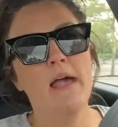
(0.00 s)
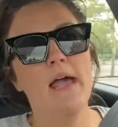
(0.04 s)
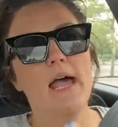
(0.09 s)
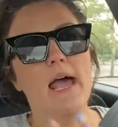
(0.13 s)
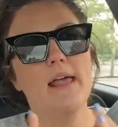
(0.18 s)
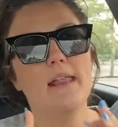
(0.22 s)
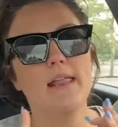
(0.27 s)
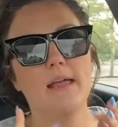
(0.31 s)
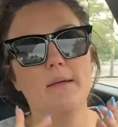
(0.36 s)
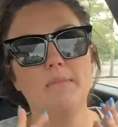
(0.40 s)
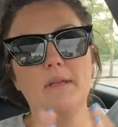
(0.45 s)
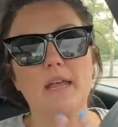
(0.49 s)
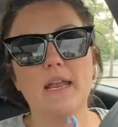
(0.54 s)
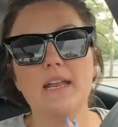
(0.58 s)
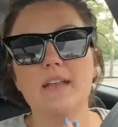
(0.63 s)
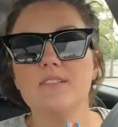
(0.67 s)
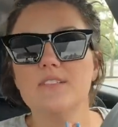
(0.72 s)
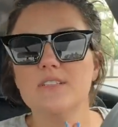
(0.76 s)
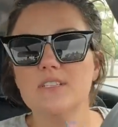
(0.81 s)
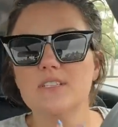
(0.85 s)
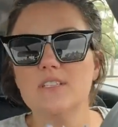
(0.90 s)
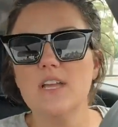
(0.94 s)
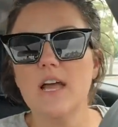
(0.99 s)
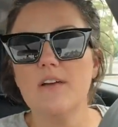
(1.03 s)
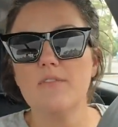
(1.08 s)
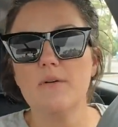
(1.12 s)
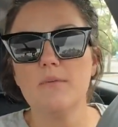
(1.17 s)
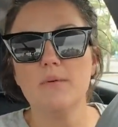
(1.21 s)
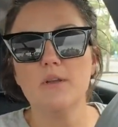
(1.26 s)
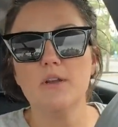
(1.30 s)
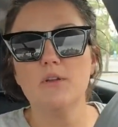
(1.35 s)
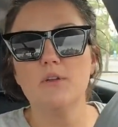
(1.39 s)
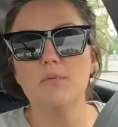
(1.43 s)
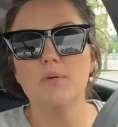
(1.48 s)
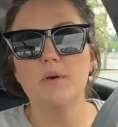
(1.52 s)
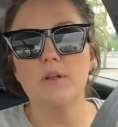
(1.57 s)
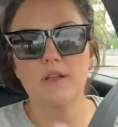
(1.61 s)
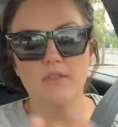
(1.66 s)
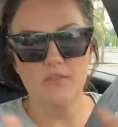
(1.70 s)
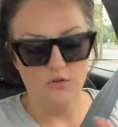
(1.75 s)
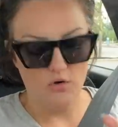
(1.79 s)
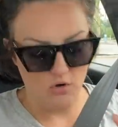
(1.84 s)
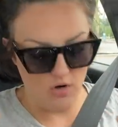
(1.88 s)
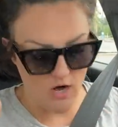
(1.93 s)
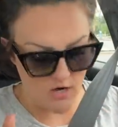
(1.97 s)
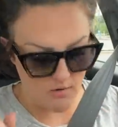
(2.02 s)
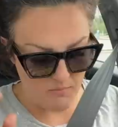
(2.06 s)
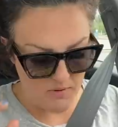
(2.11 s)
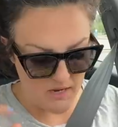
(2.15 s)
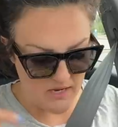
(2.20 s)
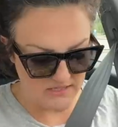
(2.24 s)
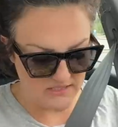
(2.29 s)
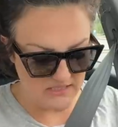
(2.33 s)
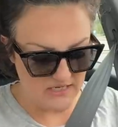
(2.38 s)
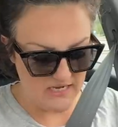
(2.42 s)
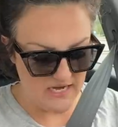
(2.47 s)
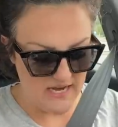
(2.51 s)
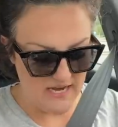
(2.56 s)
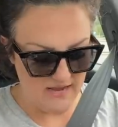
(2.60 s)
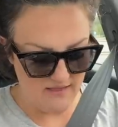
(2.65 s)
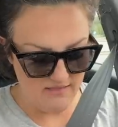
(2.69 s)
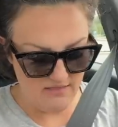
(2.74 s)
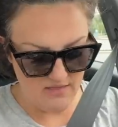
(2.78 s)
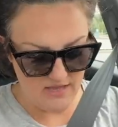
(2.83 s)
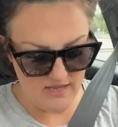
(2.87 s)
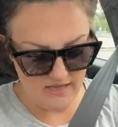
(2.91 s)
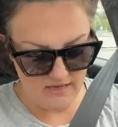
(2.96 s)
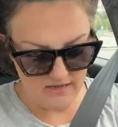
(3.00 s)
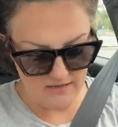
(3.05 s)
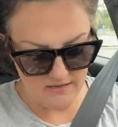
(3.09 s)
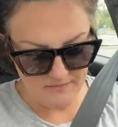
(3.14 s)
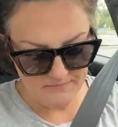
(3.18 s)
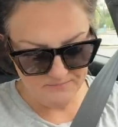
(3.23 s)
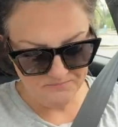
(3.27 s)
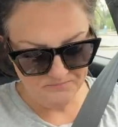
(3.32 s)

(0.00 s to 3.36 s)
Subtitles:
And I'm getting the stuff I'm going to put in the crock pot today, I think.